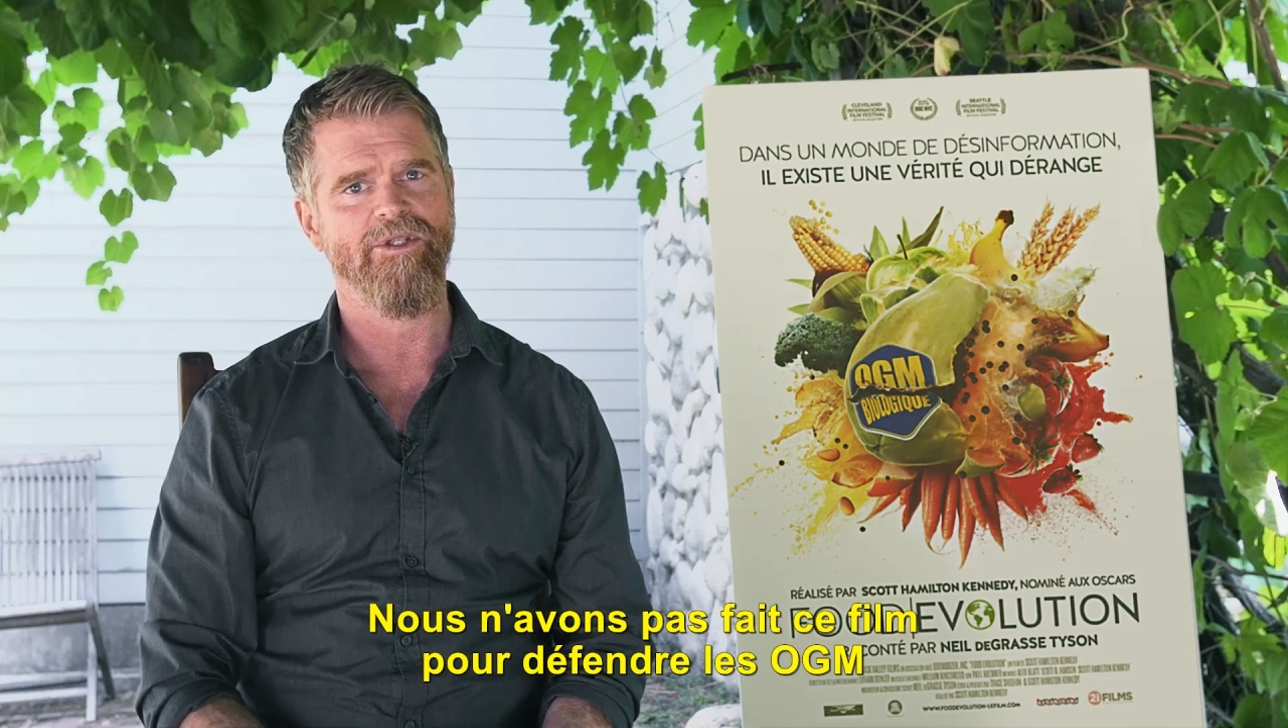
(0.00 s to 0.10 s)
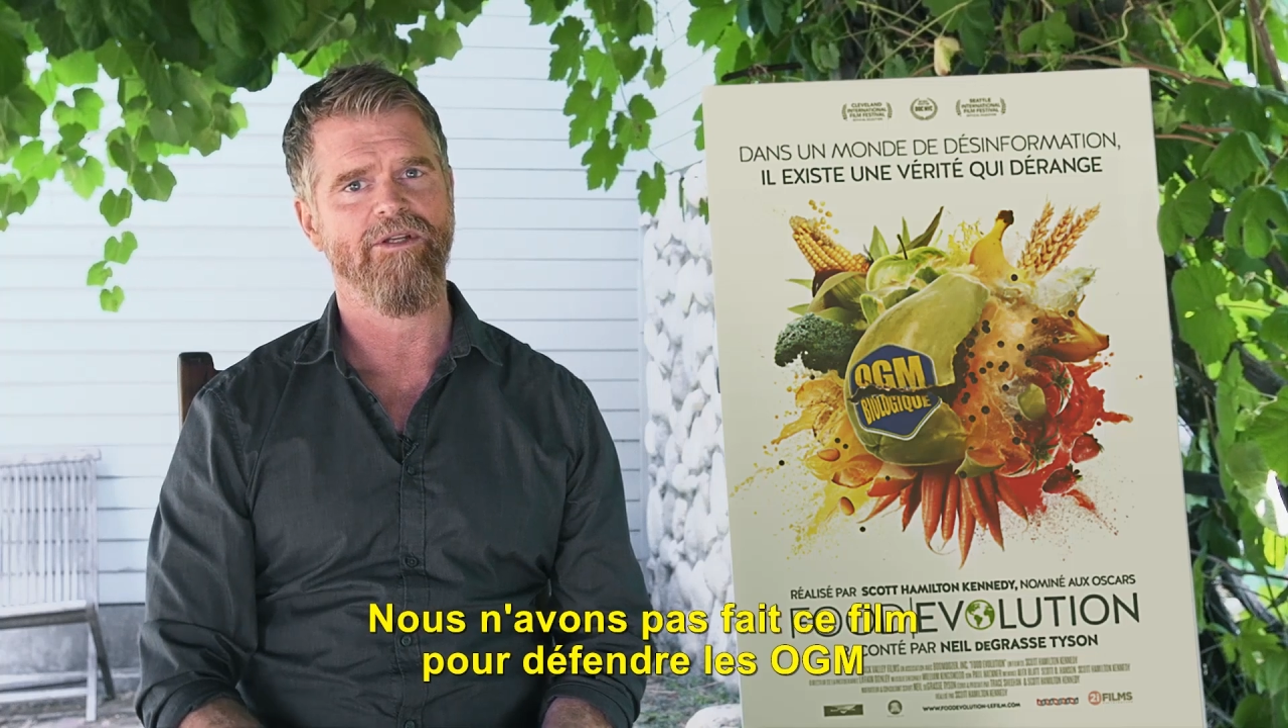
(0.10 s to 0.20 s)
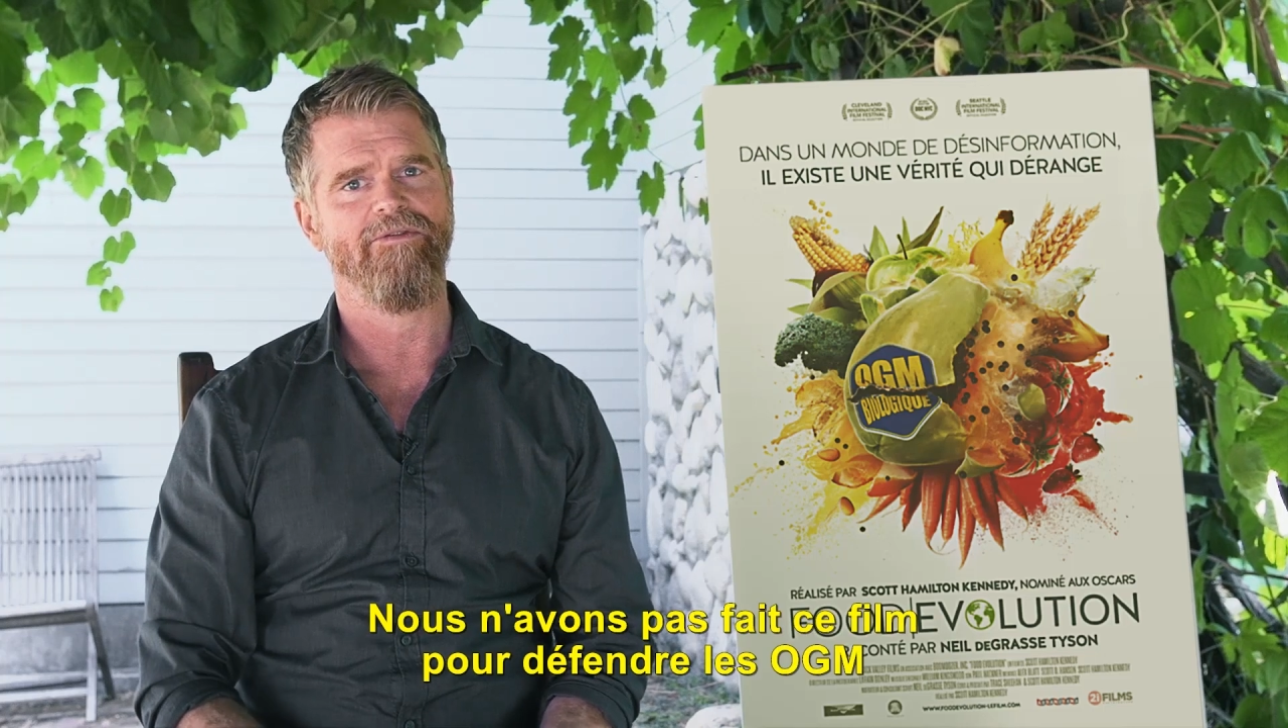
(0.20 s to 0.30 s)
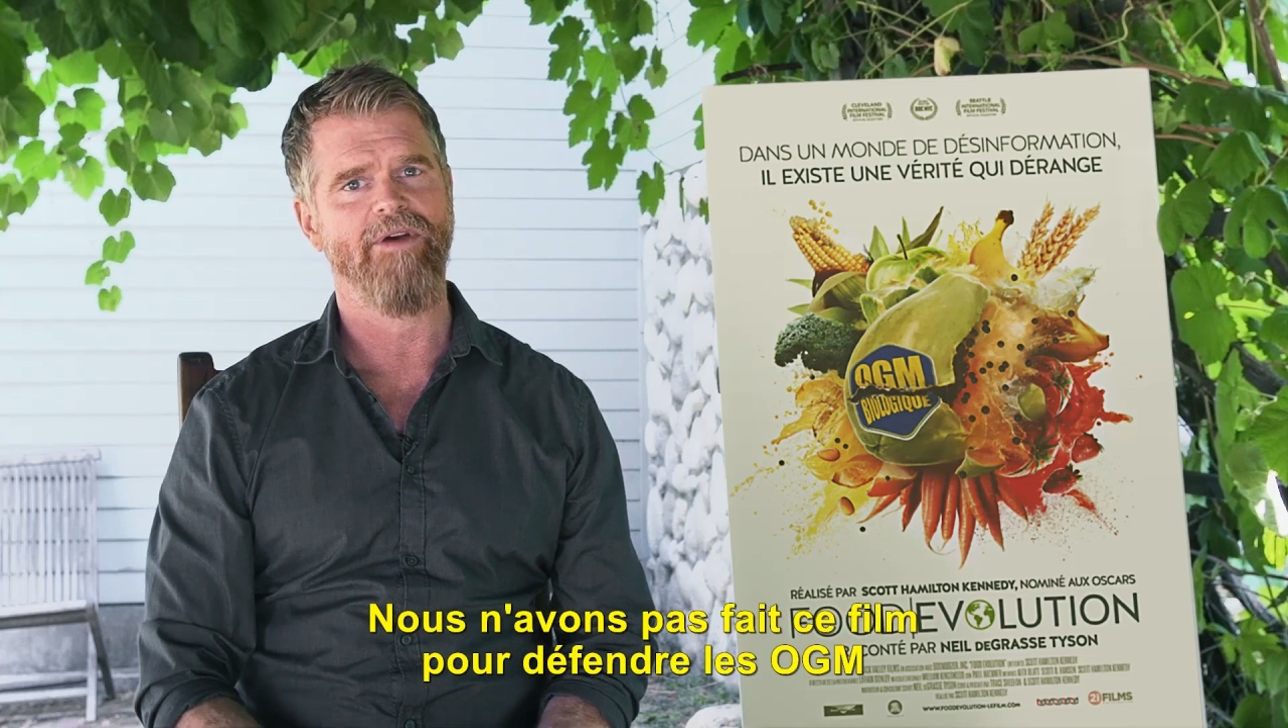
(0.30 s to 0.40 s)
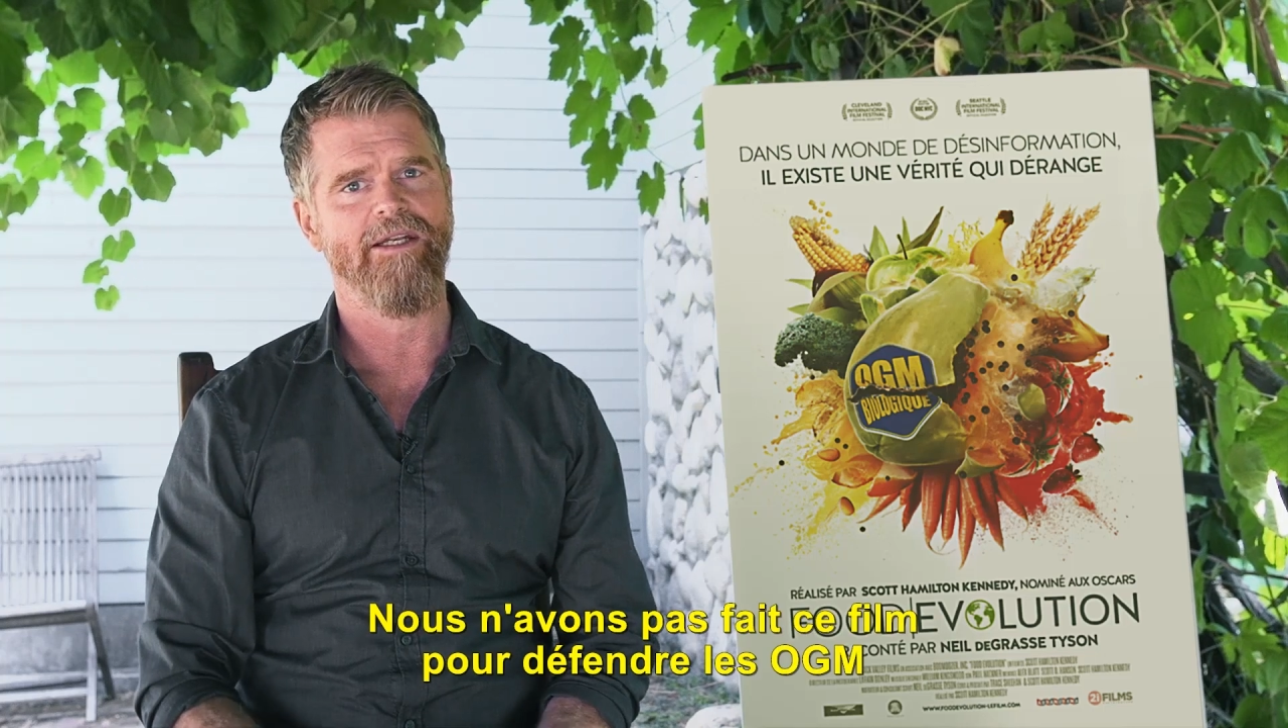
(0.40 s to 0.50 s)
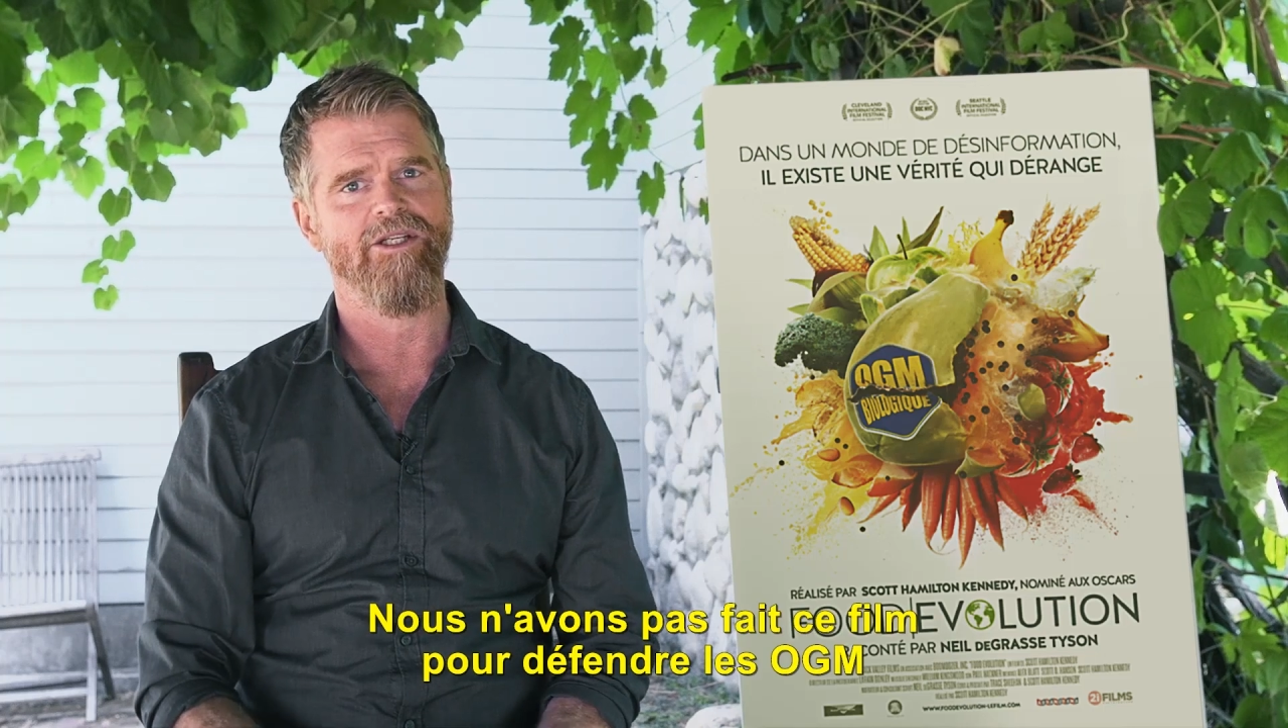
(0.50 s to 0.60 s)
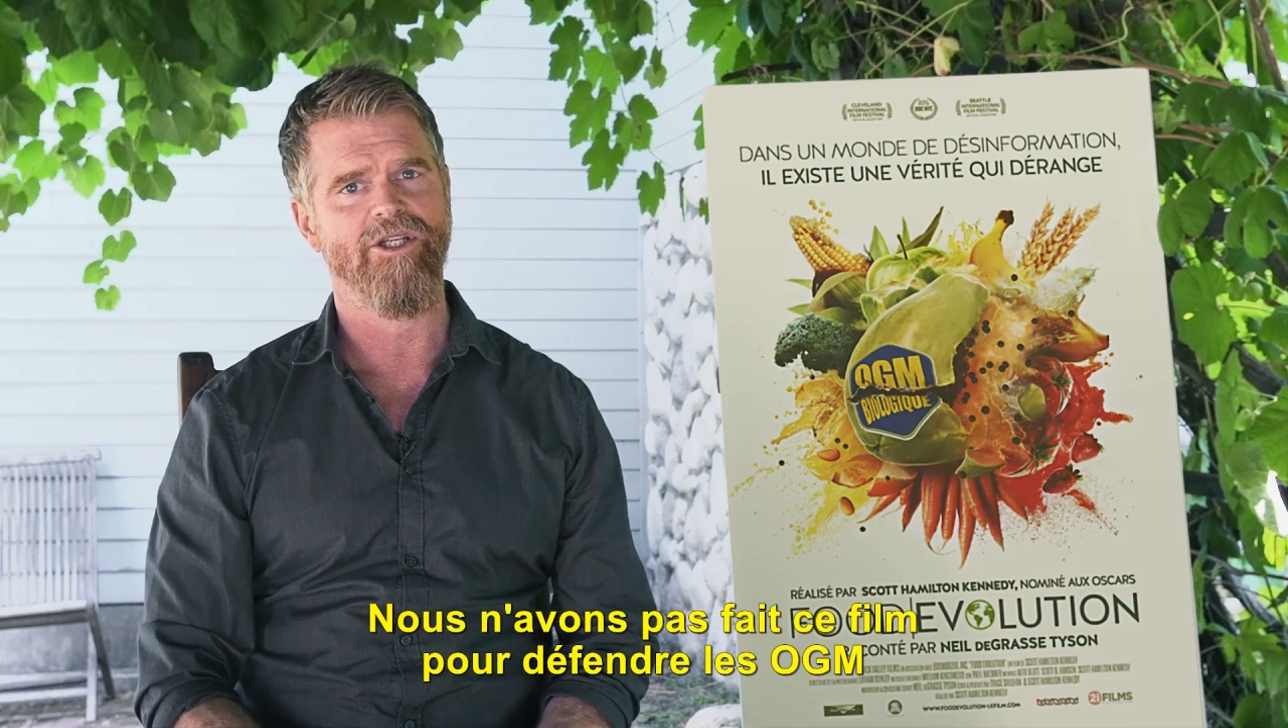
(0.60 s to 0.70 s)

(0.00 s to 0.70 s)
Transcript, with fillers: to defend